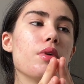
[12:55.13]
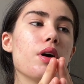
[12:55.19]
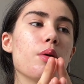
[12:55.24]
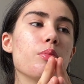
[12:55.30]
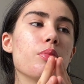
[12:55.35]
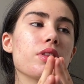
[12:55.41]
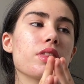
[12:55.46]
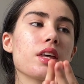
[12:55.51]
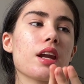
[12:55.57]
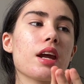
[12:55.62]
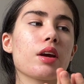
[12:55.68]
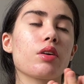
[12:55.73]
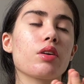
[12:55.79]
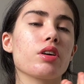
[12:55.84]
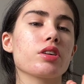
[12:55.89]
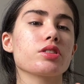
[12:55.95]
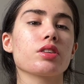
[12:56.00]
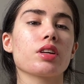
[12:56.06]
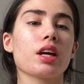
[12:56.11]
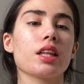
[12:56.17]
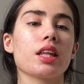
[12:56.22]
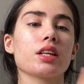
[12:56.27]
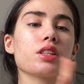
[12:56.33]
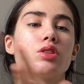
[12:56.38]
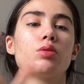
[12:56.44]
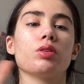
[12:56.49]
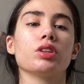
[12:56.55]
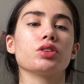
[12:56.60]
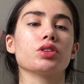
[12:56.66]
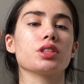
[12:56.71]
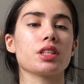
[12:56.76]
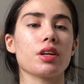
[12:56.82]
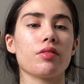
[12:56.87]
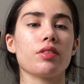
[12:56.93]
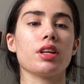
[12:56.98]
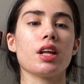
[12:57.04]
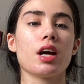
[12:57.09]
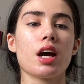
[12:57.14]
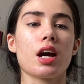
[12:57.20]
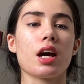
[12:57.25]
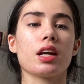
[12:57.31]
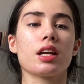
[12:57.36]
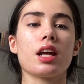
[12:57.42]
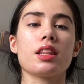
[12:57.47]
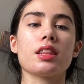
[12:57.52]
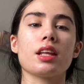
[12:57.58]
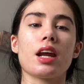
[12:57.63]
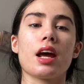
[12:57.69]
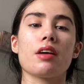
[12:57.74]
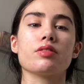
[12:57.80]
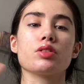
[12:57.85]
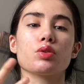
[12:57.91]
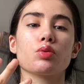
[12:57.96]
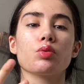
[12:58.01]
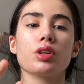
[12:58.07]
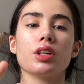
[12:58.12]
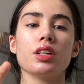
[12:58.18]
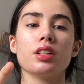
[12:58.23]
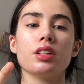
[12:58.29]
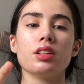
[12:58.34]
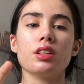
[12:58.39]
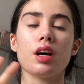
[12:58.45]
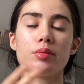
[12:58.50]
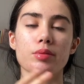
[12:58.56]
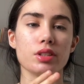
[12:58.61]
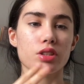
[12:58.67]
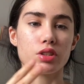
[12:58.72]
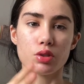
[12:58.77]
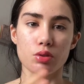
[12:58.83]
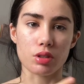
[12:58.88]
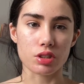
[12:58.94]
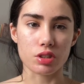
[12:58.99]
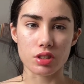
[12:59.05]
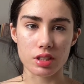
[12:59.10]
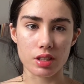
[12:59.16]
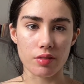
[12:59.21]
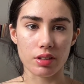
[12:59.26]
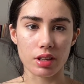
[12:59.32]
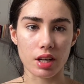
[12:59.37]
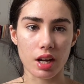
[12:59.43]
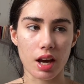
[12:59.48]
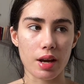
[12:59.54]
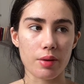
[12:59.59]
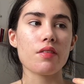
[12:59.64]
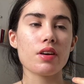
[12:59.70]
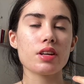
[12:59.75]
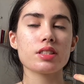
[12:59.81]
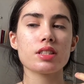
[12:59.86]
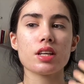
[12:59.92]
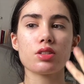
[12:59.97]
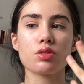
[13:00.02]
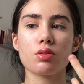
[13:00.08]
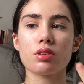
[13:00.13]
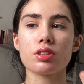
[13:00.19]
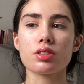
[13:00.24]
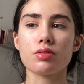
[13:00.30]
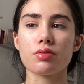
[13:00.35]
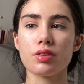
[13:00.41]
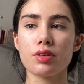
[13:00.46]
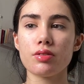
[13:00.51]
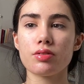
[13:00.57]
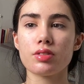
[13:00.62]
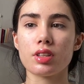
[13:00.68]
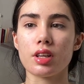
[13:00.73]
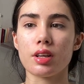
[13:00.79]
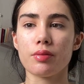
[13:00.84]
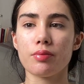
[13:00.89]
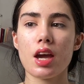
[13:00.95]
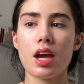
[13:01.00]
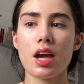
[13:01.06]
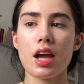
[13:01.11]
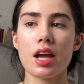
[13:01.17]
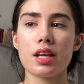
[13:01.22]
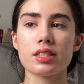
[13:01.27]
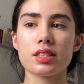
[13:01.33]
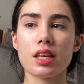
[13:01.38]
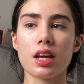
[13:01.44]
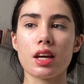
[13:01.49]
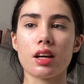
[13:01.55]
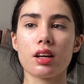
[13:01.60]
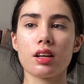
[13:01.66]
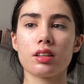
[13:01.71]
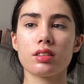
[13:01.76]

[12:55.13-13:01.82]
But then I could also get like 279, and then I have to read up to 279. If I set 250, it's like